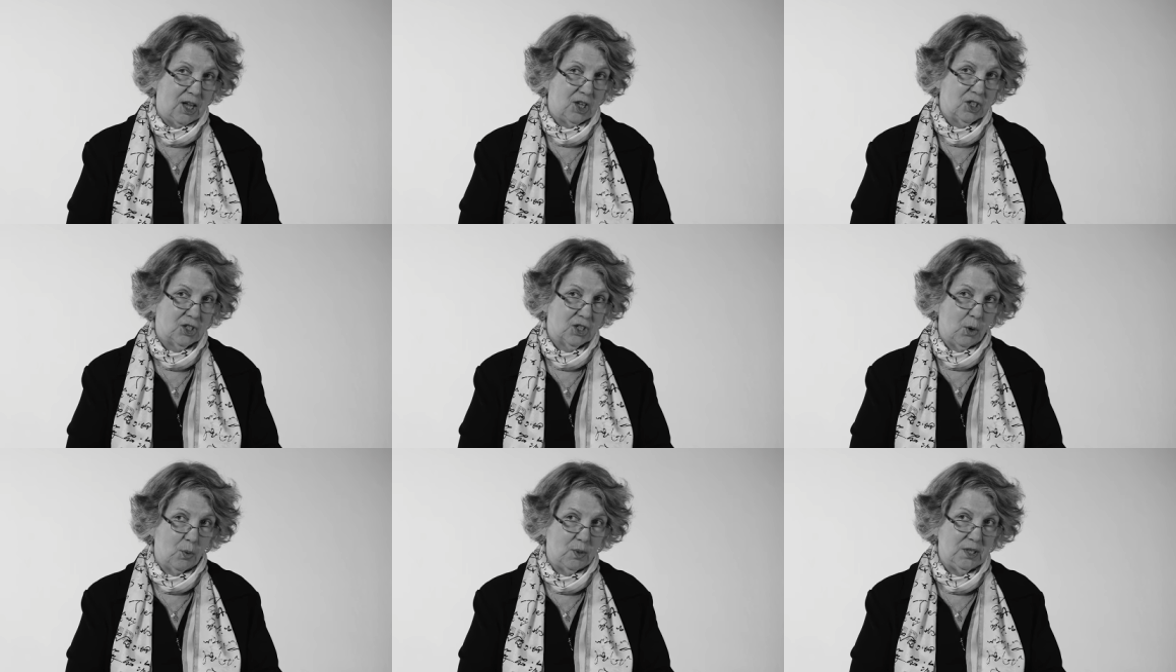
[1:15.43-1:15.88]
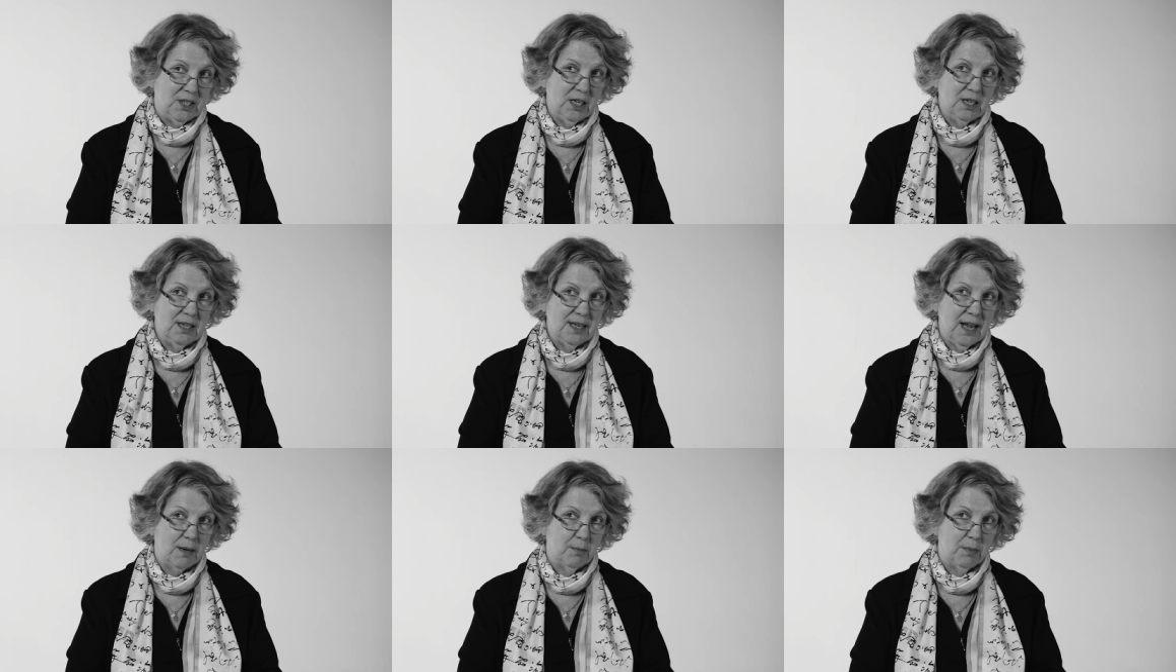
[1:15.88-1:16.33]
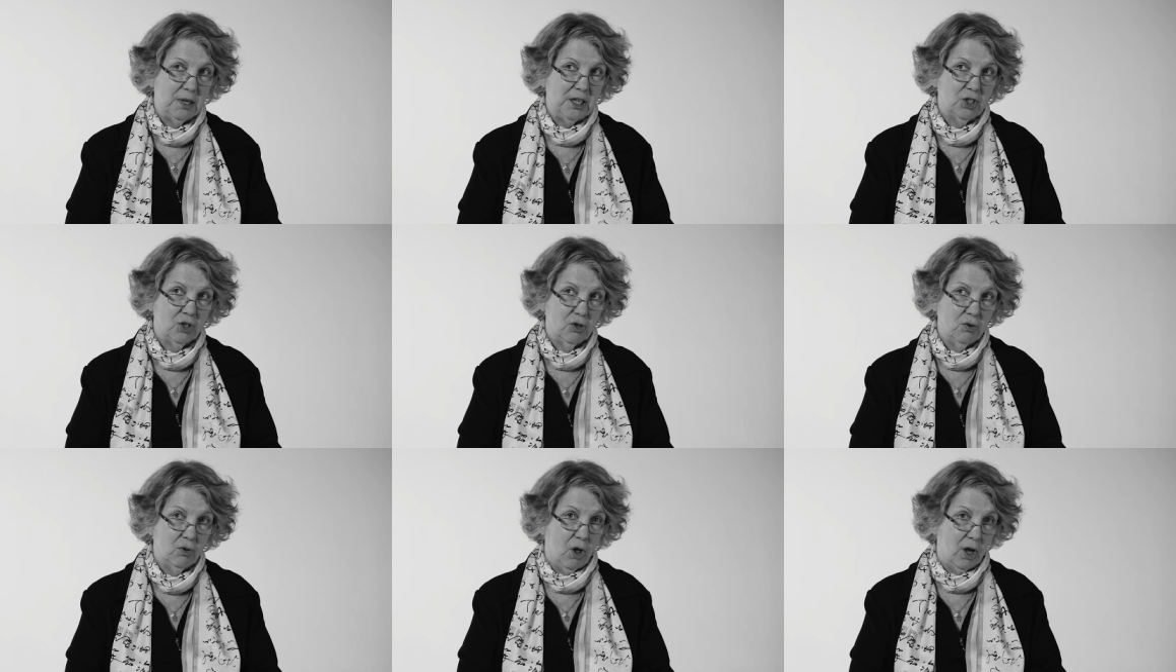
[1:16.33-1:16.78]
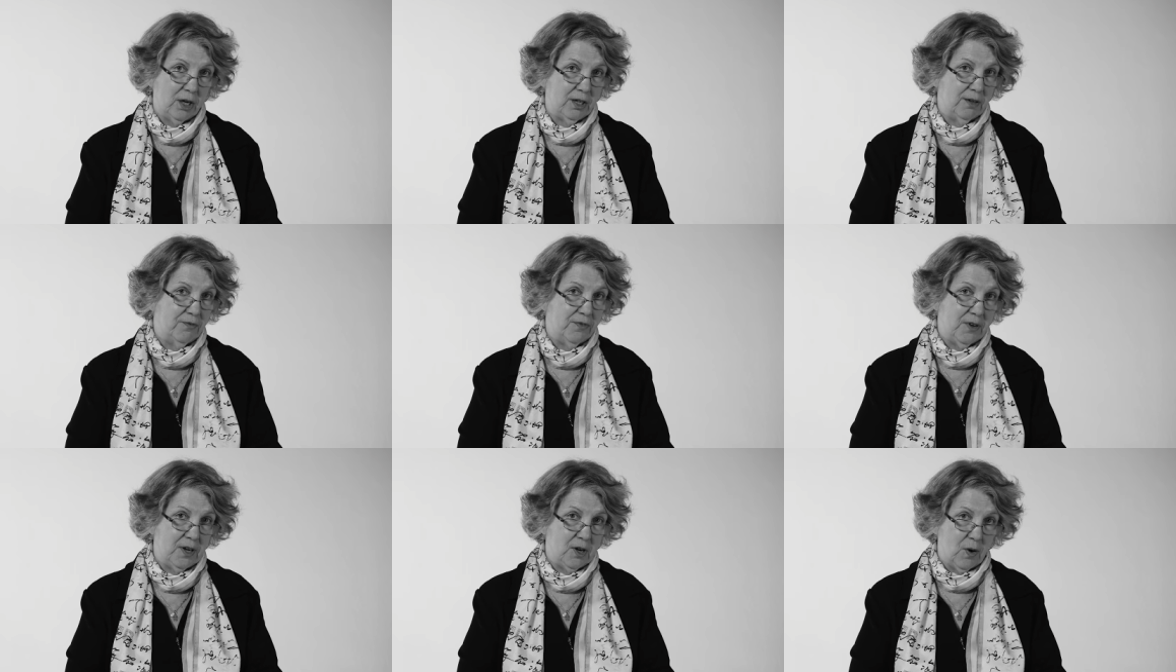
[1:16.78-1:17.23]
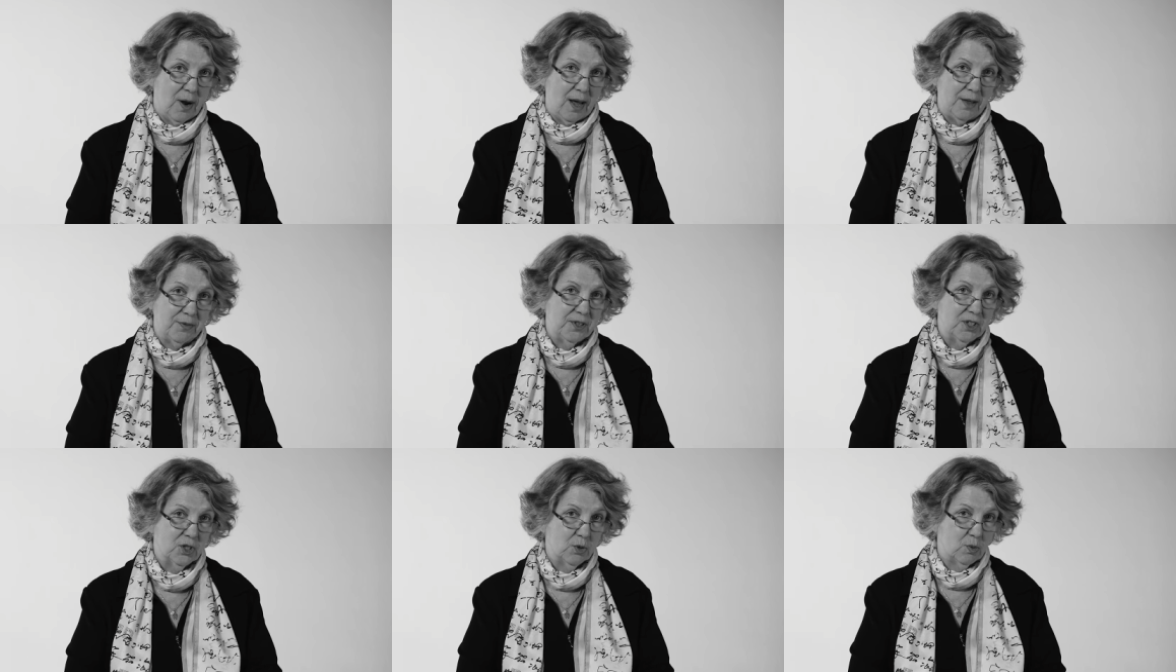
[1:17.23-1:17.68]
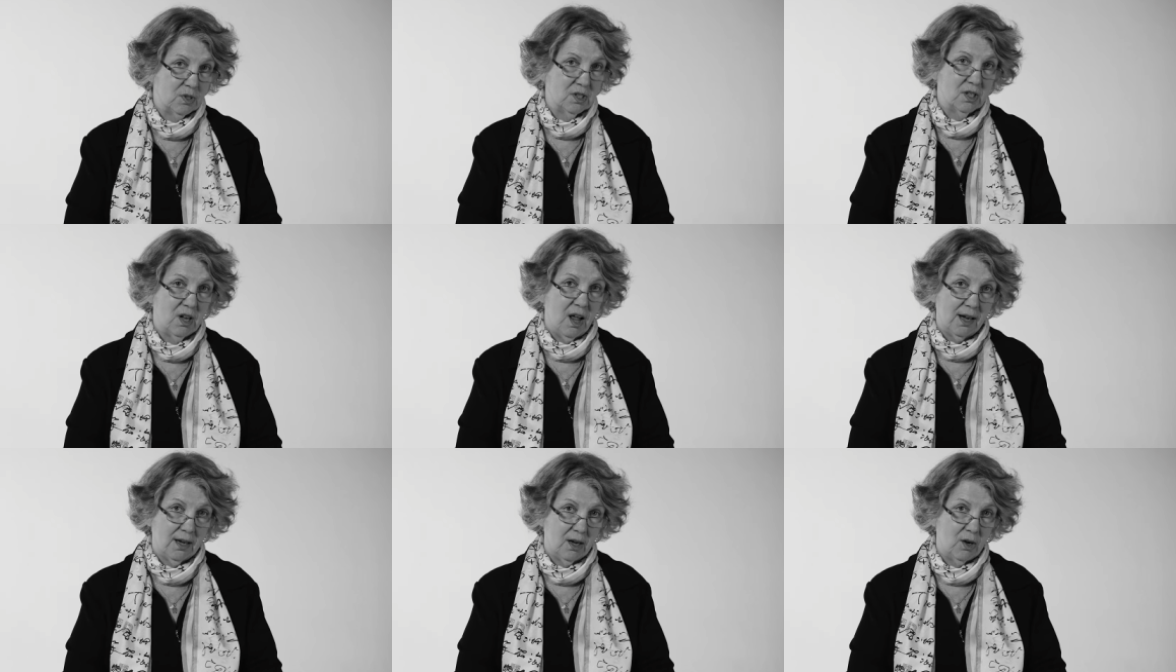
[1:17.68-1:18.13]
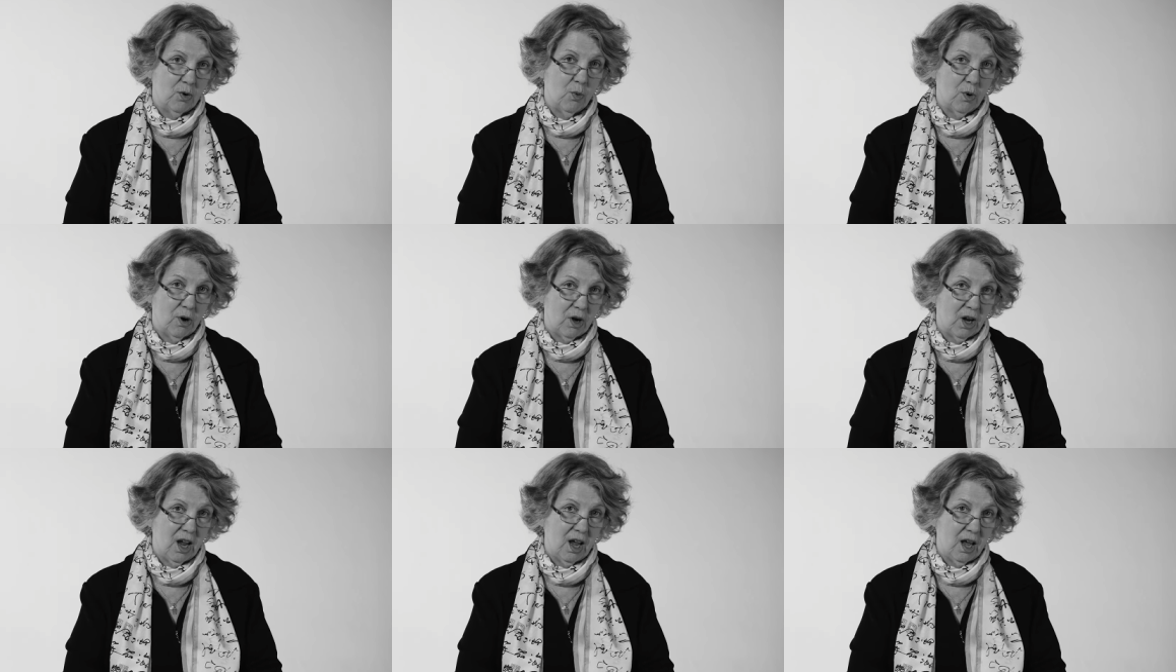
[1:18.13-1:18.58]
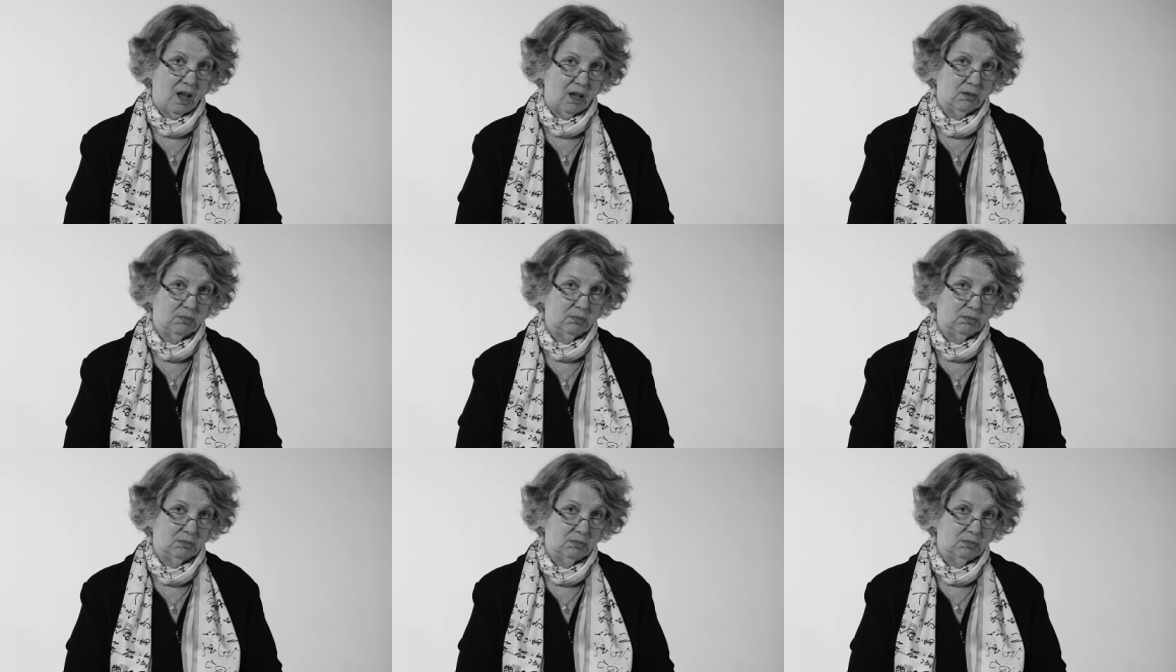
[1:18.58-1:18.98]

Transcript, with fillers: So it didn't take me too long to figure out this was not going to work out.